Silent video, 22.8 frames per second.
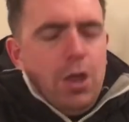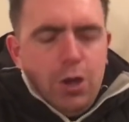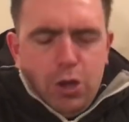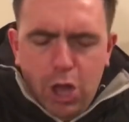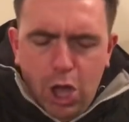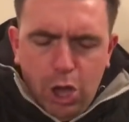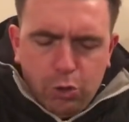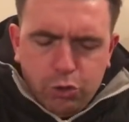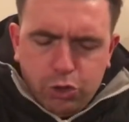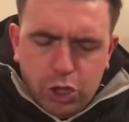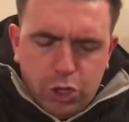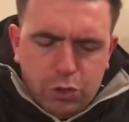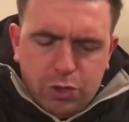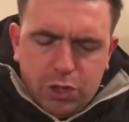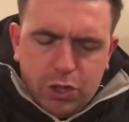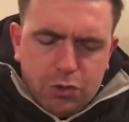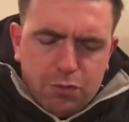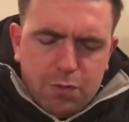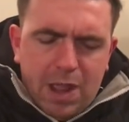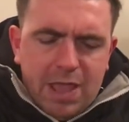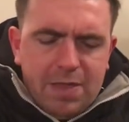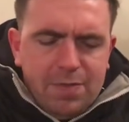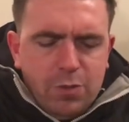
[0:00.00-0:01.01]
no, Juice
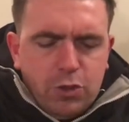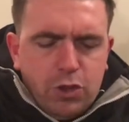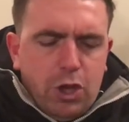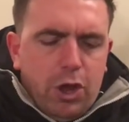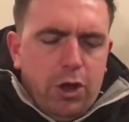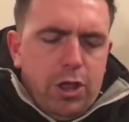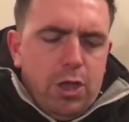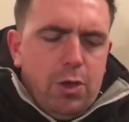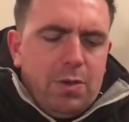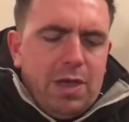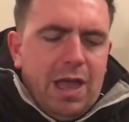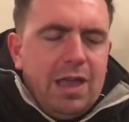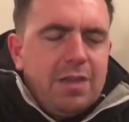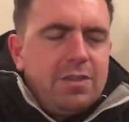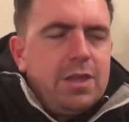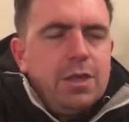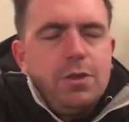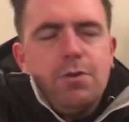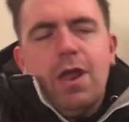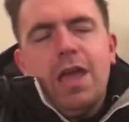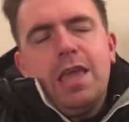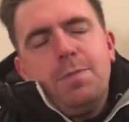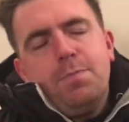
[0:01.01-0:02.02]
is great. The Scorio guys
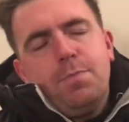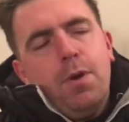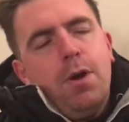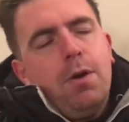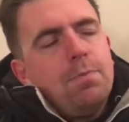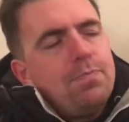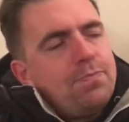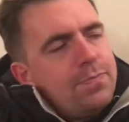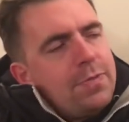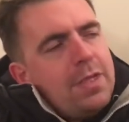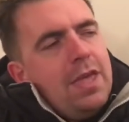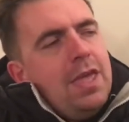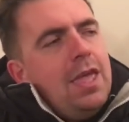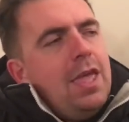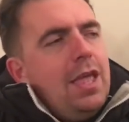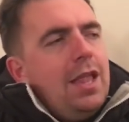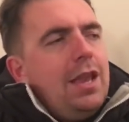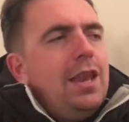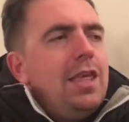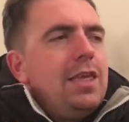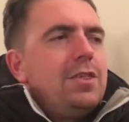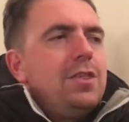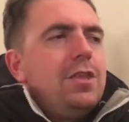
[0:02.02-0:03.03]
are great, but
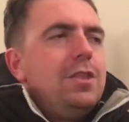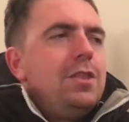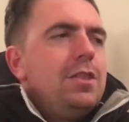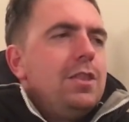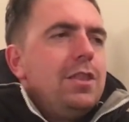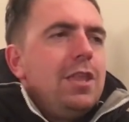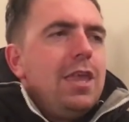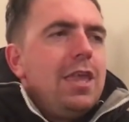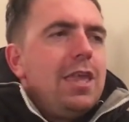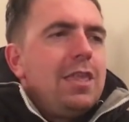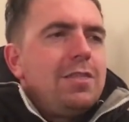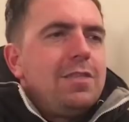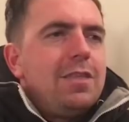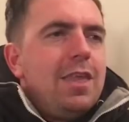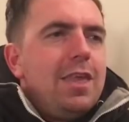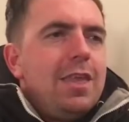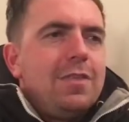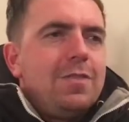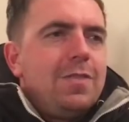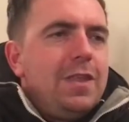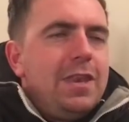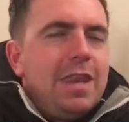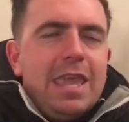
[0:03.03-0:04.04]
listen, it's
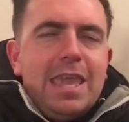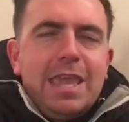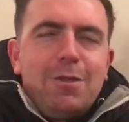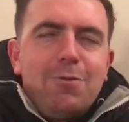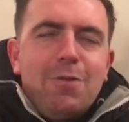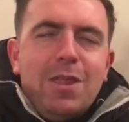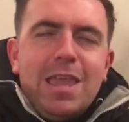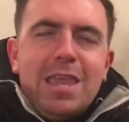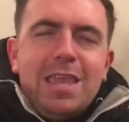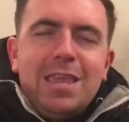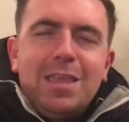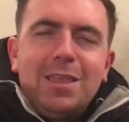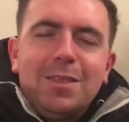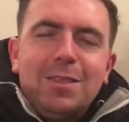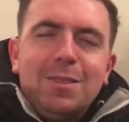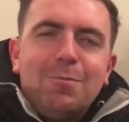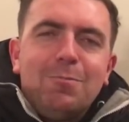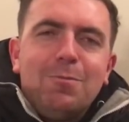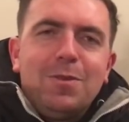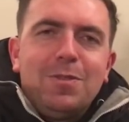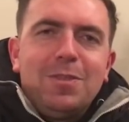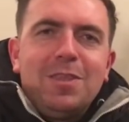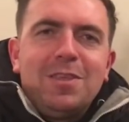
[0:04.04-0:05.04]
the nitty gritty
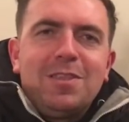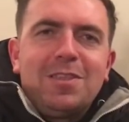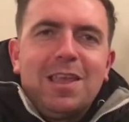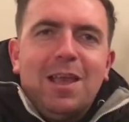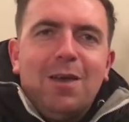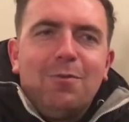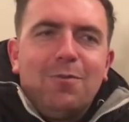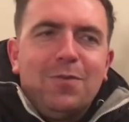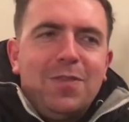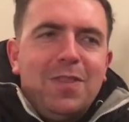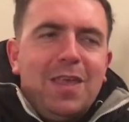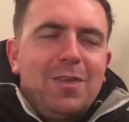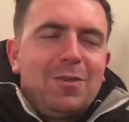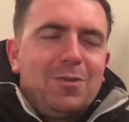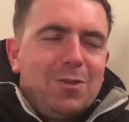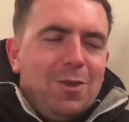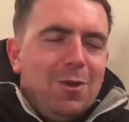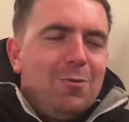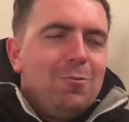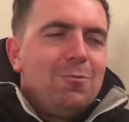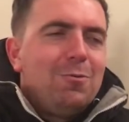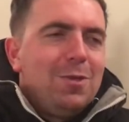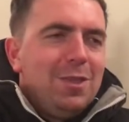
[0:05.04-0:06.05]
with yourself and that.
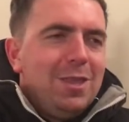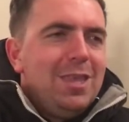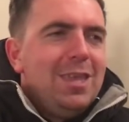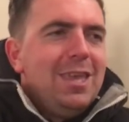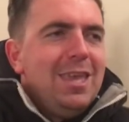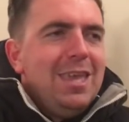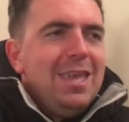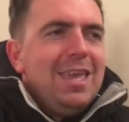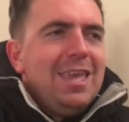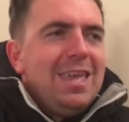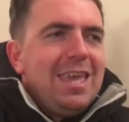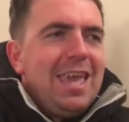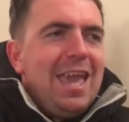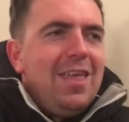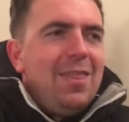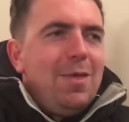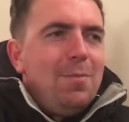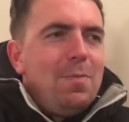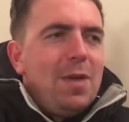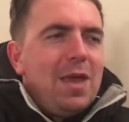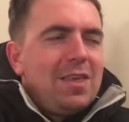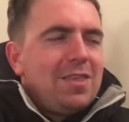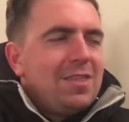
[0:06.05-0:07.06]
So yeah,
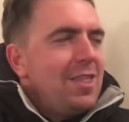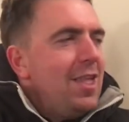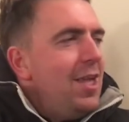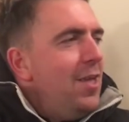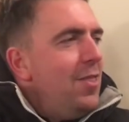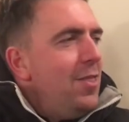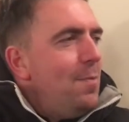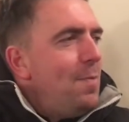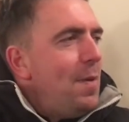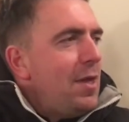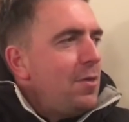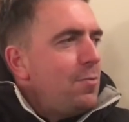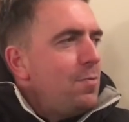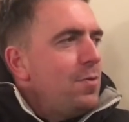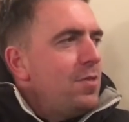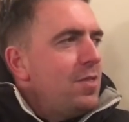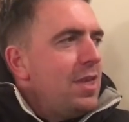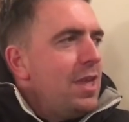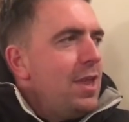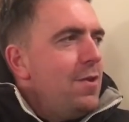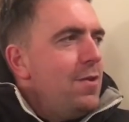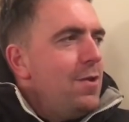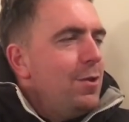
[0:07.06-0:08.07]
the best
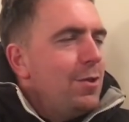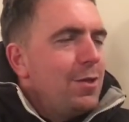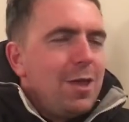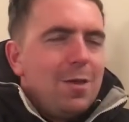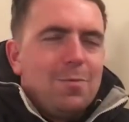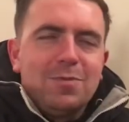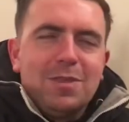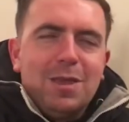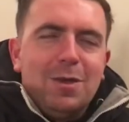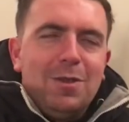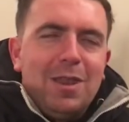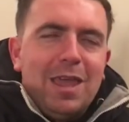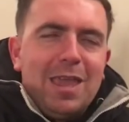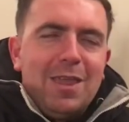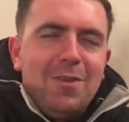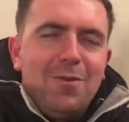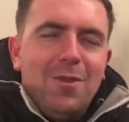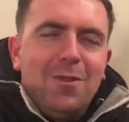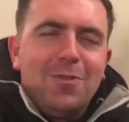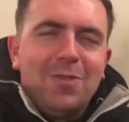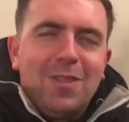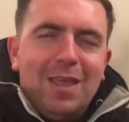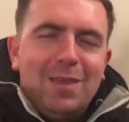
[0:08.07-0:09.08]
material comes out
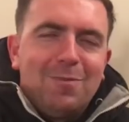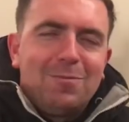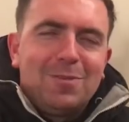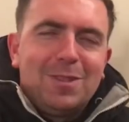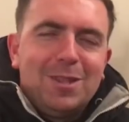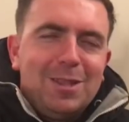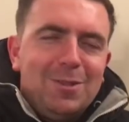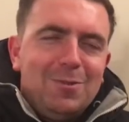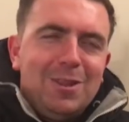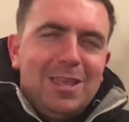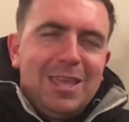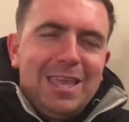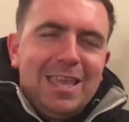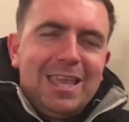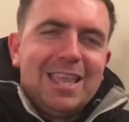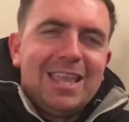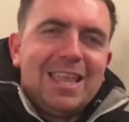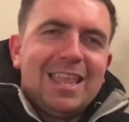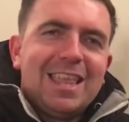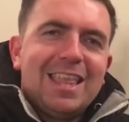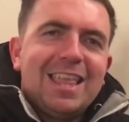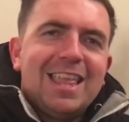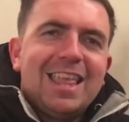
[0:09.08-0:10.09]
later on. Absolutely.
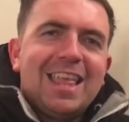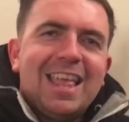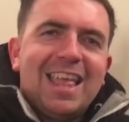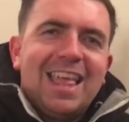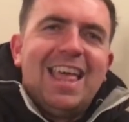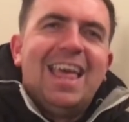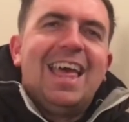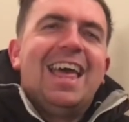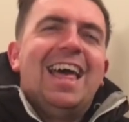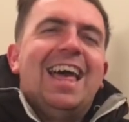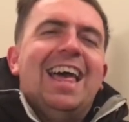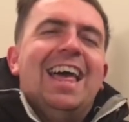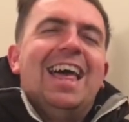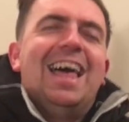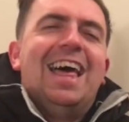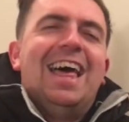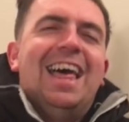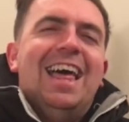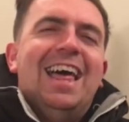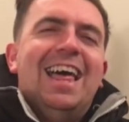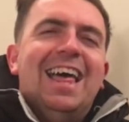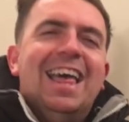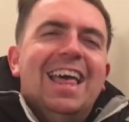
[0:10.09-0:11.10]
Brilliant.
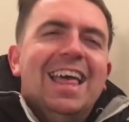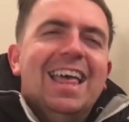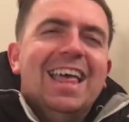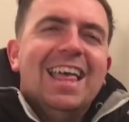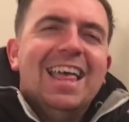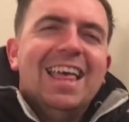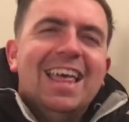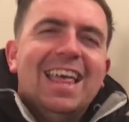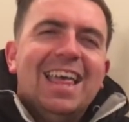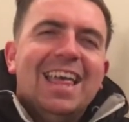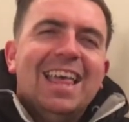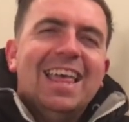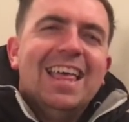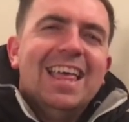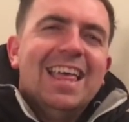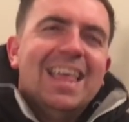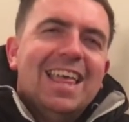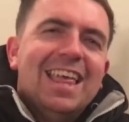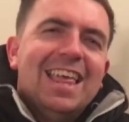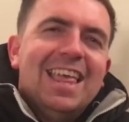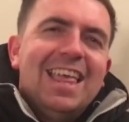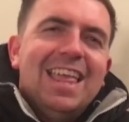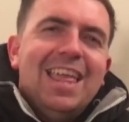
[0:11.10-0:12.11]
Okay,
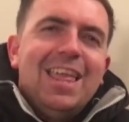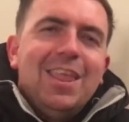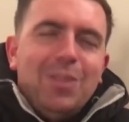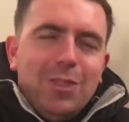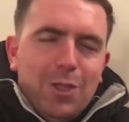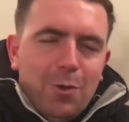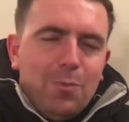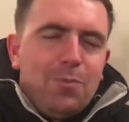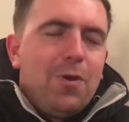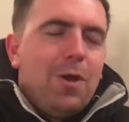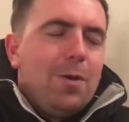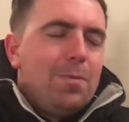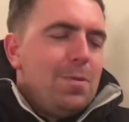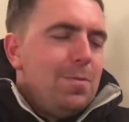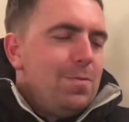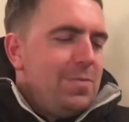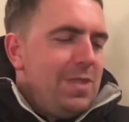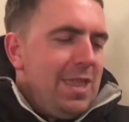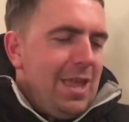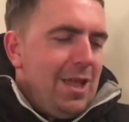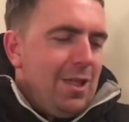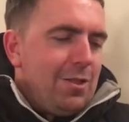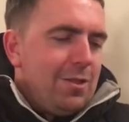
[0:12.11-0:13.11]
thanks, Sean. No problem.
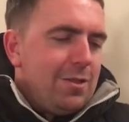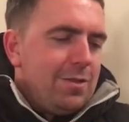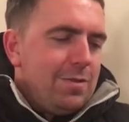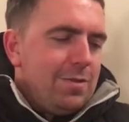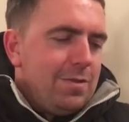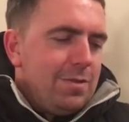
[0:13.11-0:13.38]
Deal.